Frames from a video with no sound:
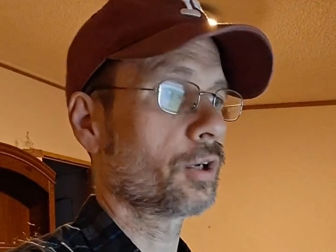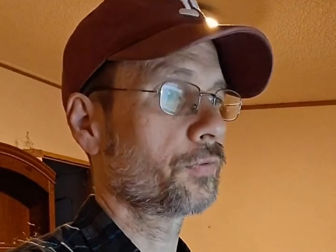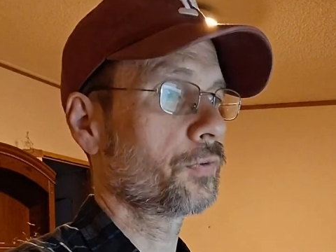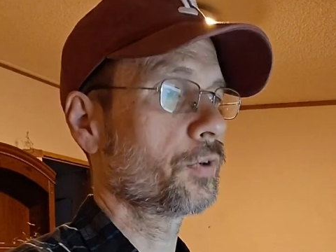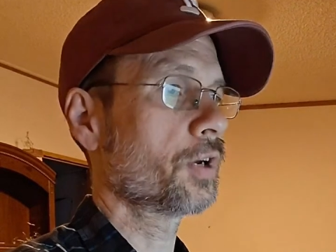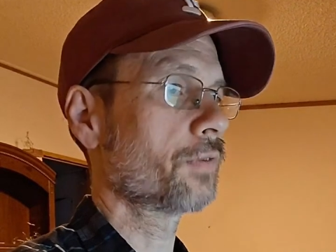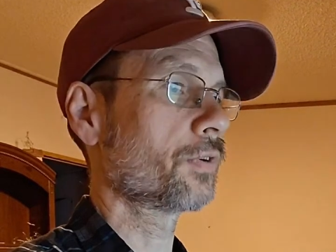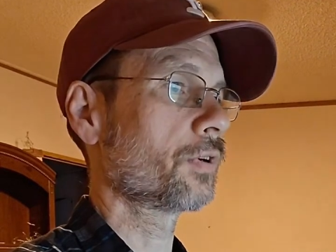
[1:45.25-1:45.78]
Now,
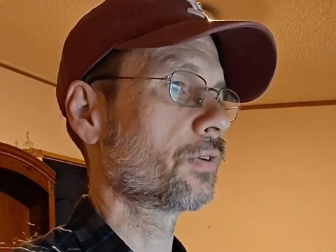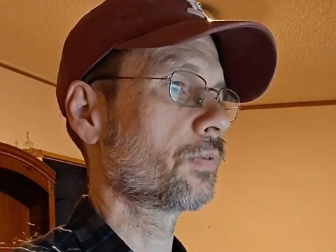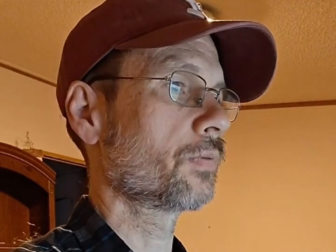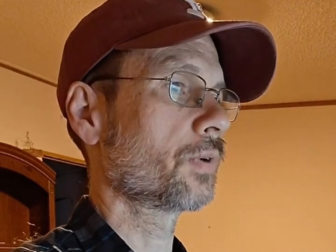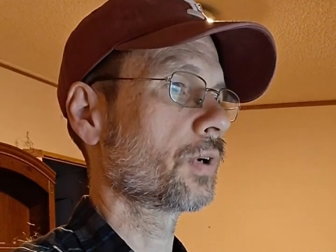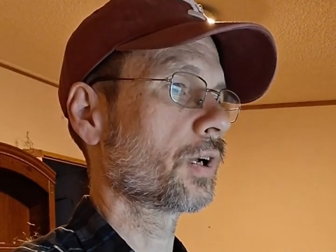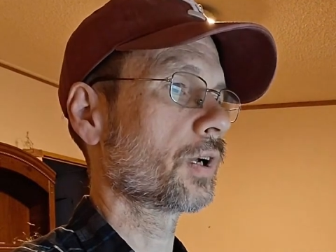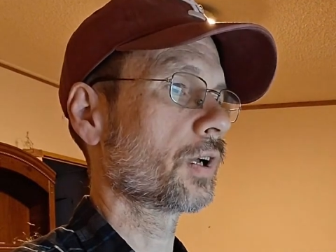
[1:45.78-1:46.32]
if you
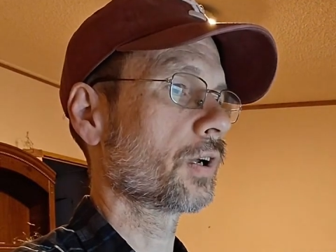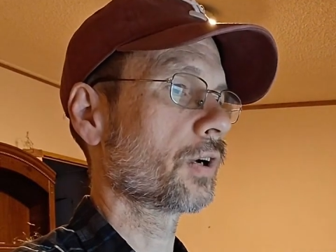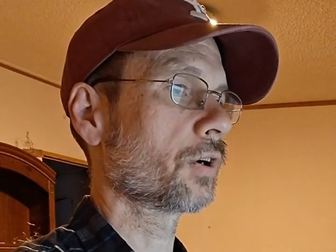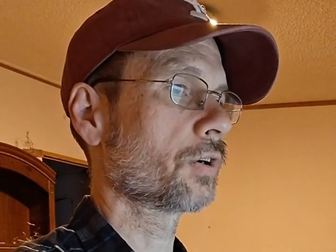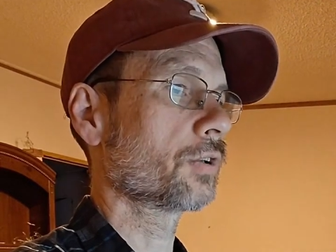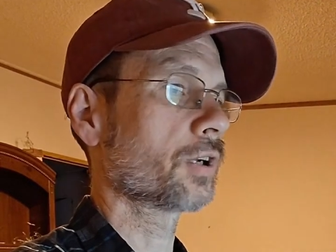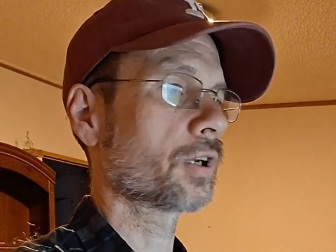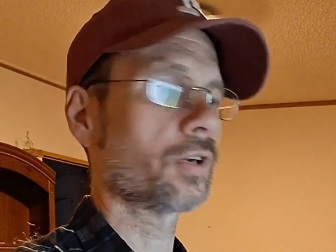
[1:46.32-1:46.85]
ever
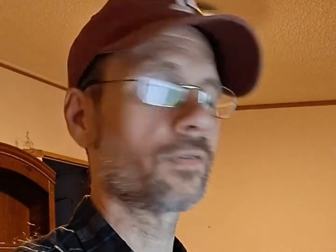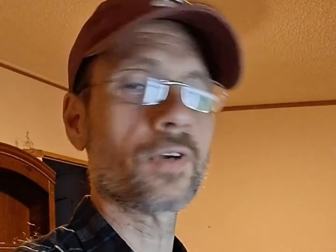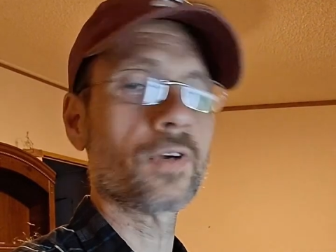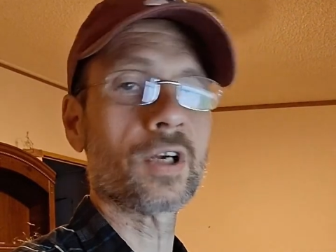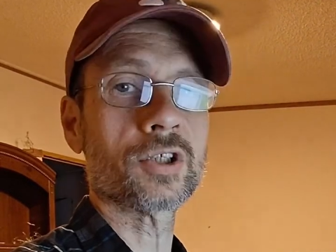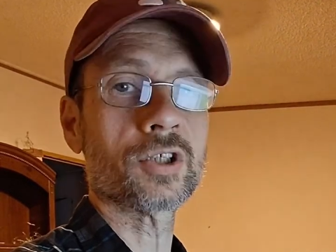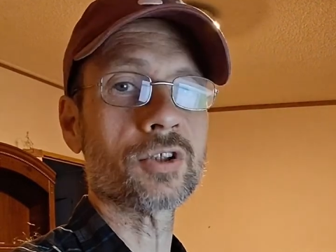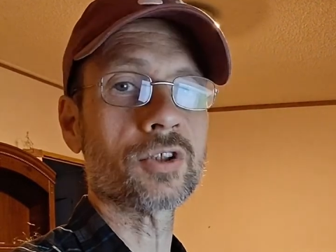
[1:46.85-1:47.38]
heard the
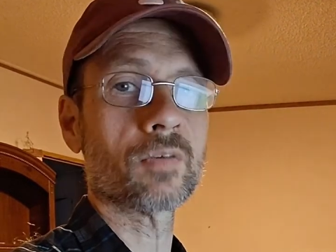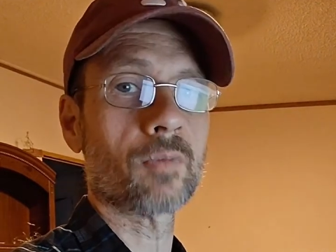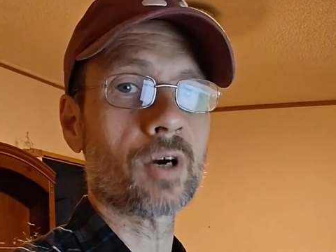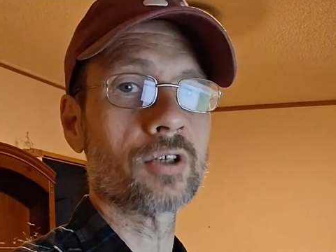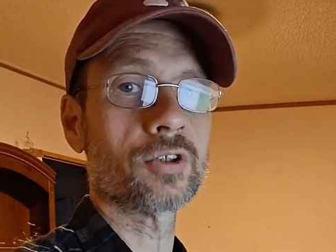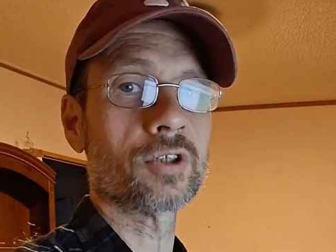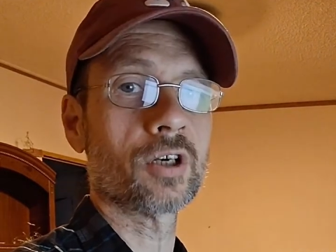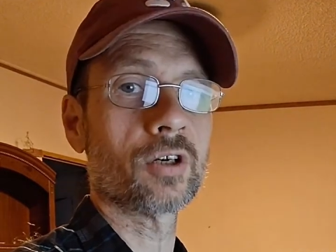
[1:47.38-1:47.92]
Confessions of
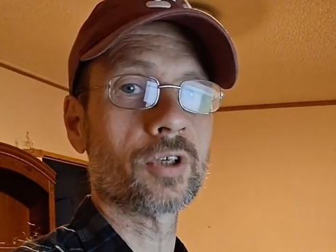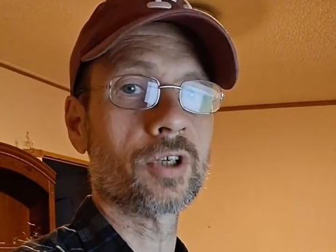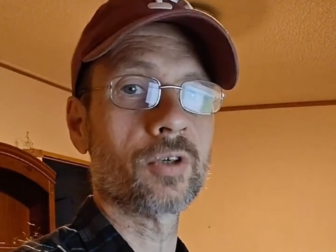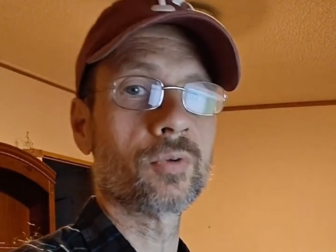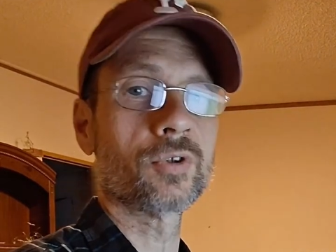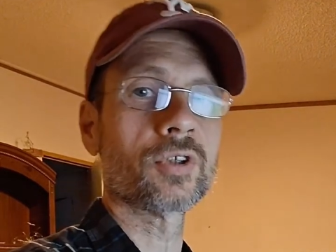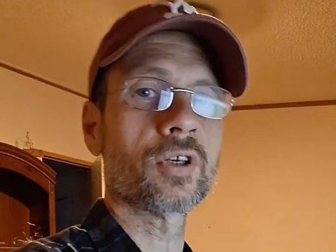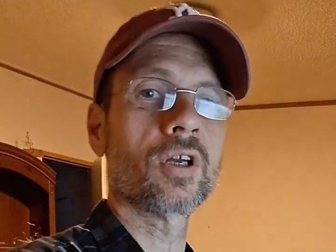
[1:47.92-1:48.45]
Marjo,
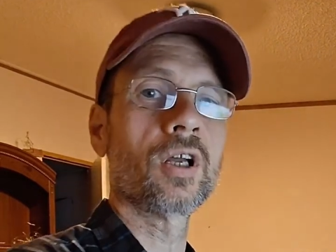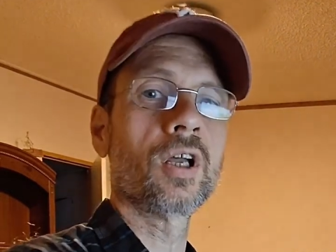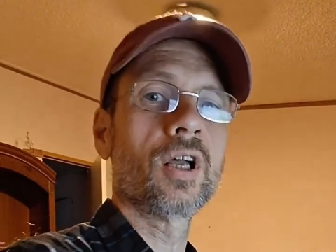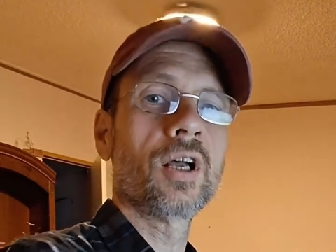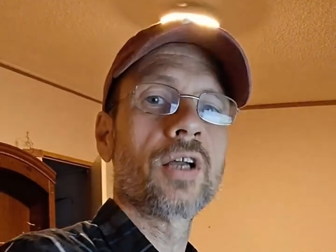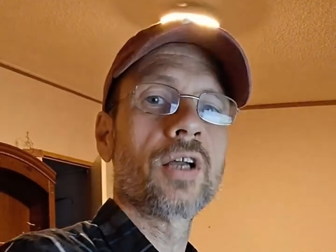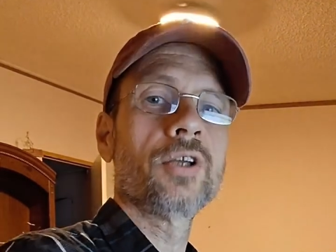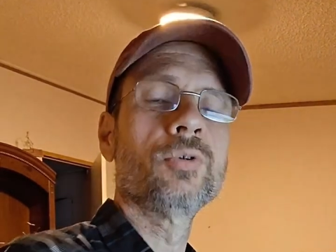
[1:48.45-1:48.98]
he was
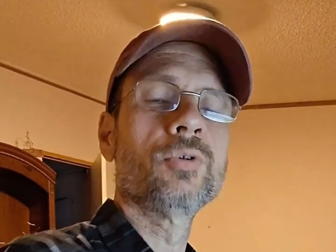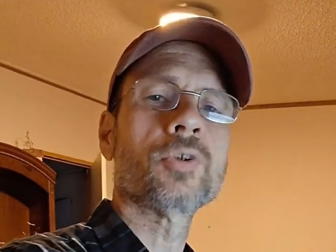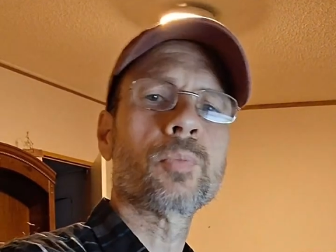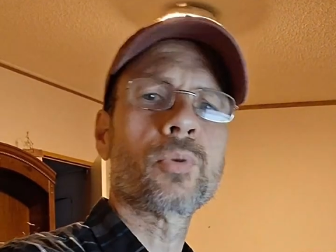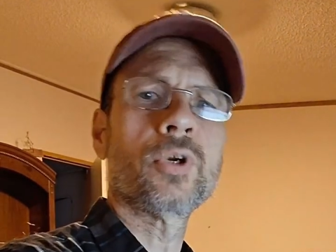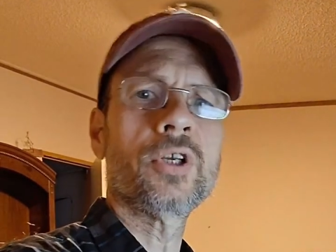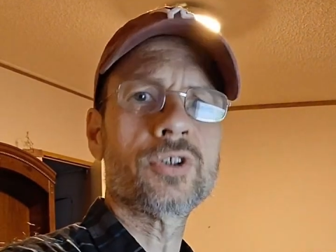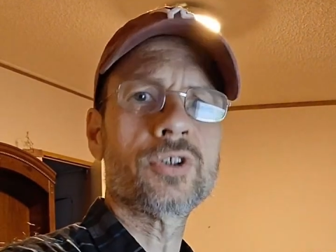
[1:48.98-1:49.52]

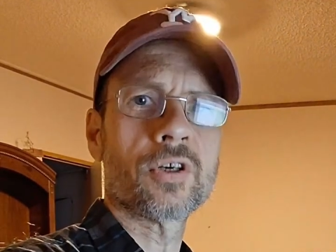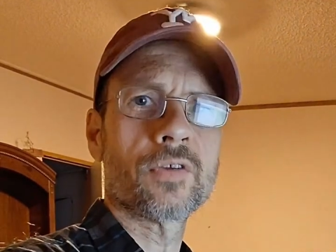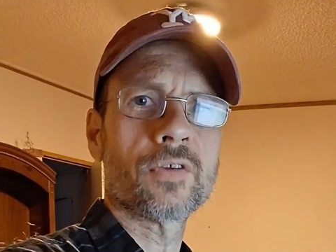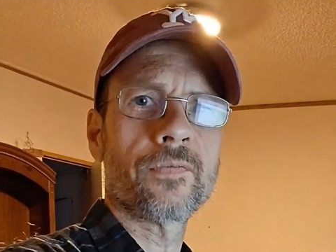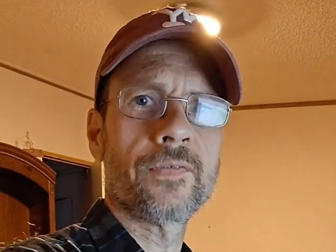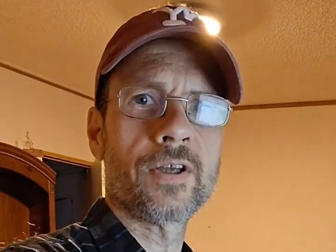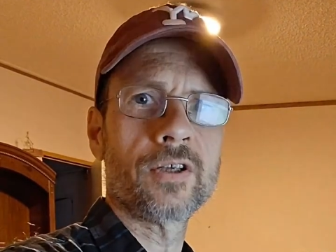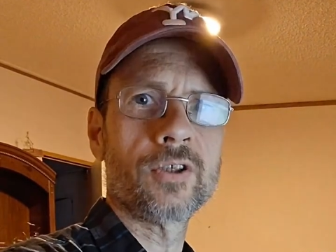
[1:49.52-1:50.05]
a
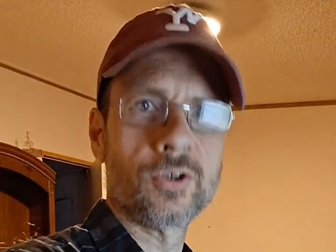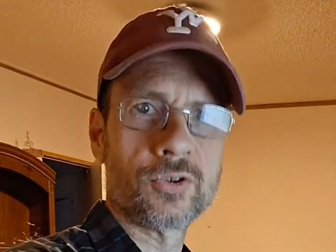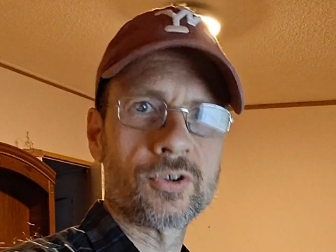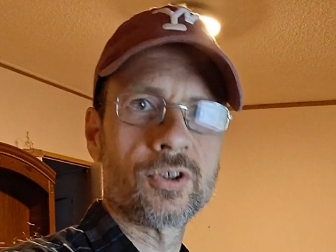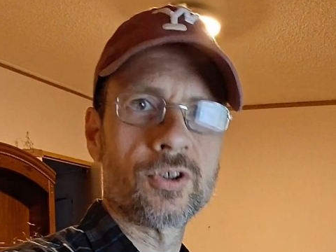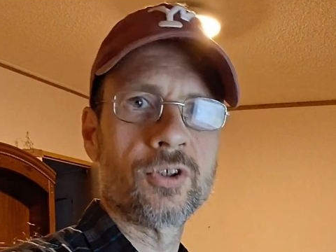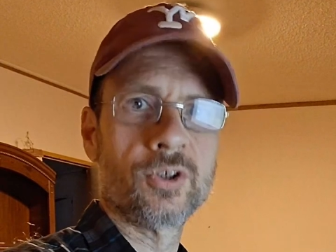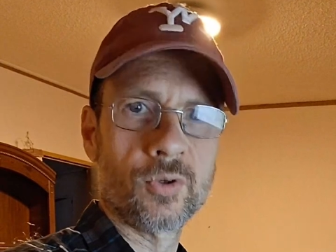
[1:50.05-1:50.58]
preacher that
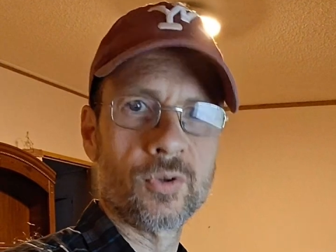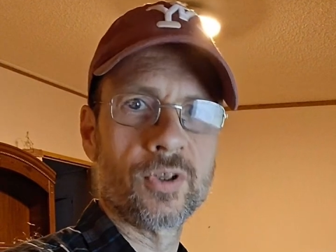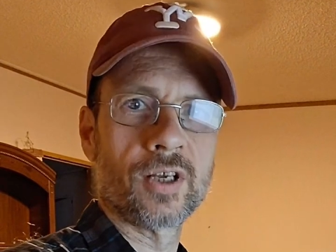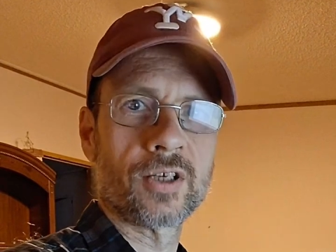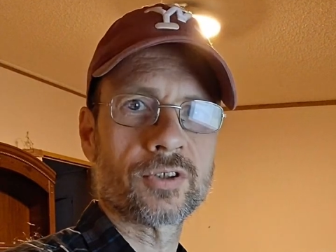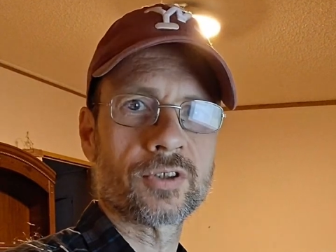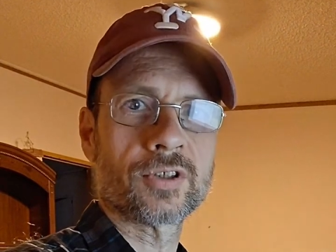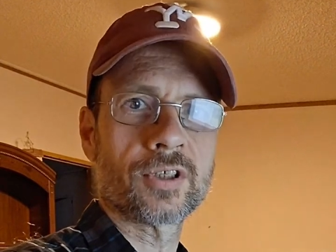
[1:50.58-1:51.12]
used to do
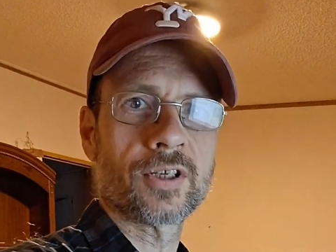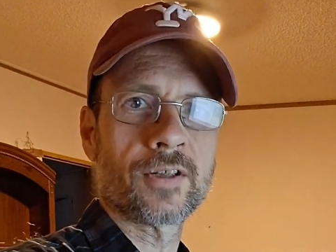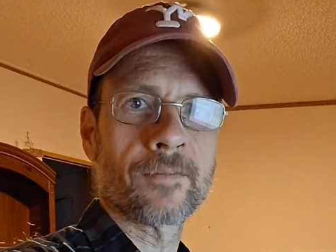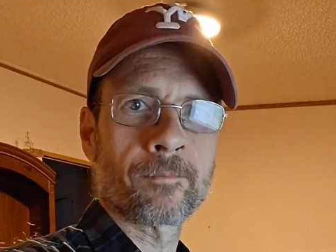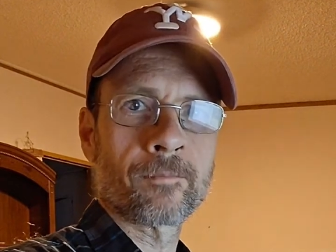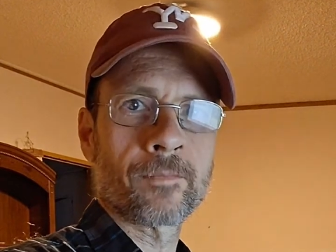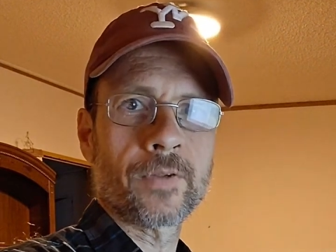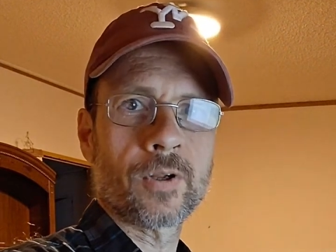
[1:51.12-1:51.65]
this.
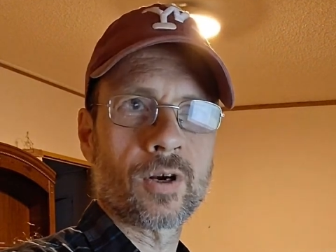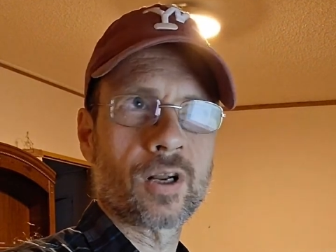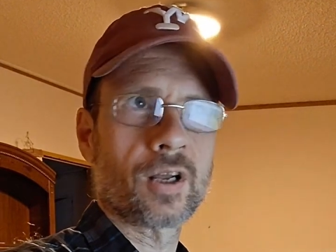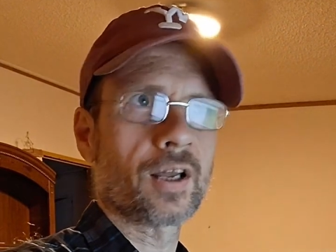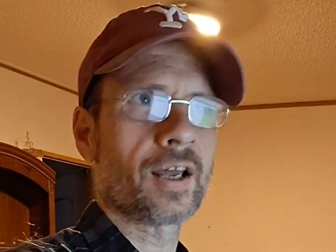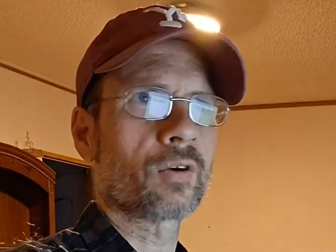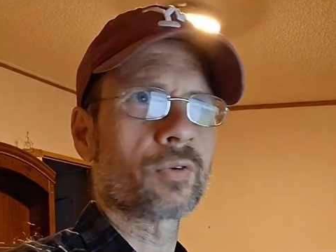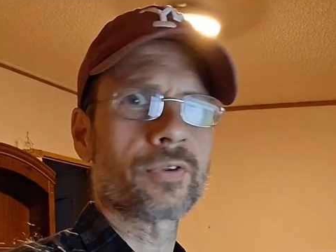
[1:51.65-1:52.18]
And
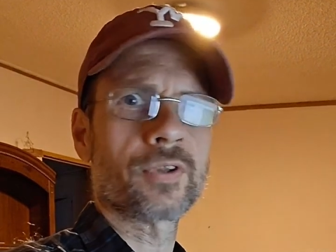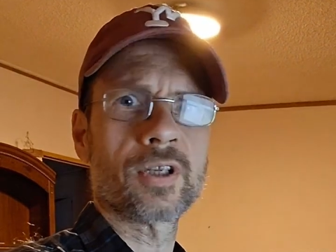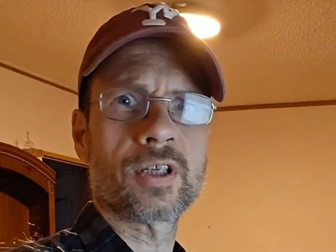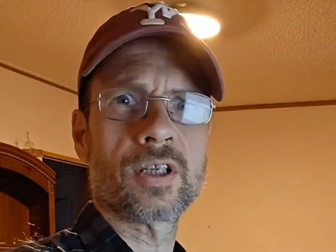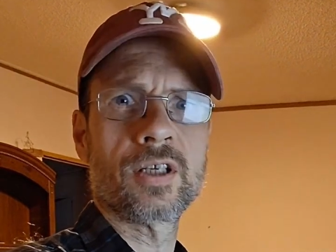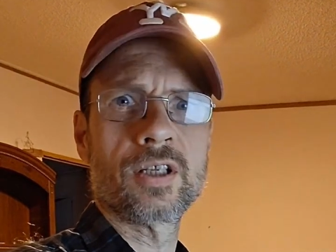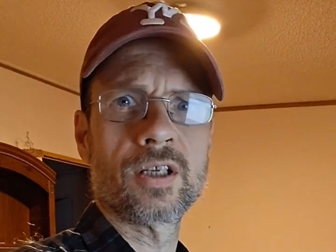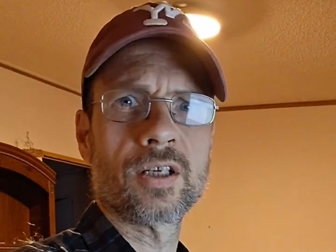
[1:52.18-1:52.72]
I don't
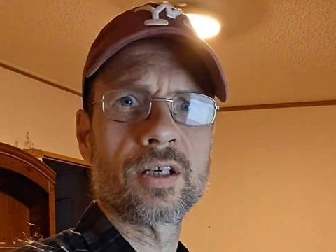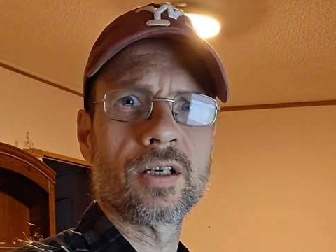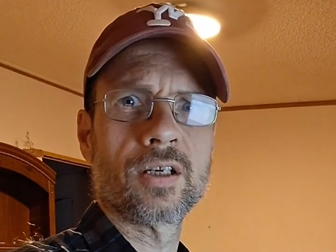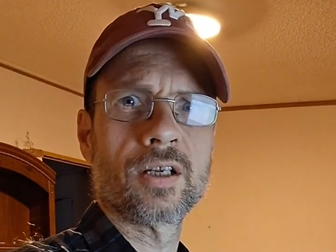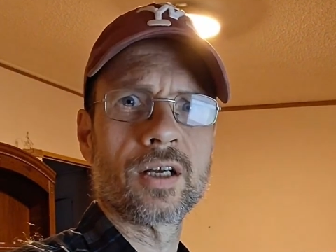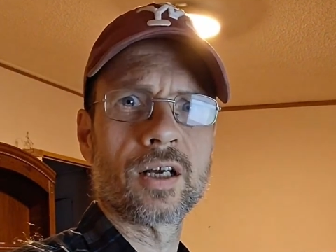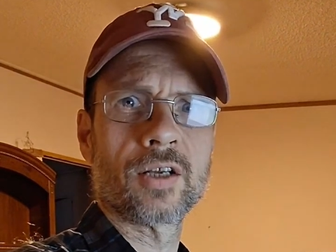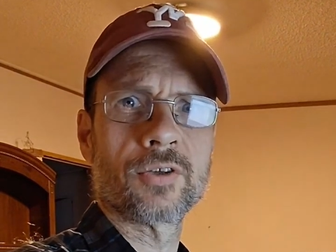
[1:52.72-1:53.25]
think he did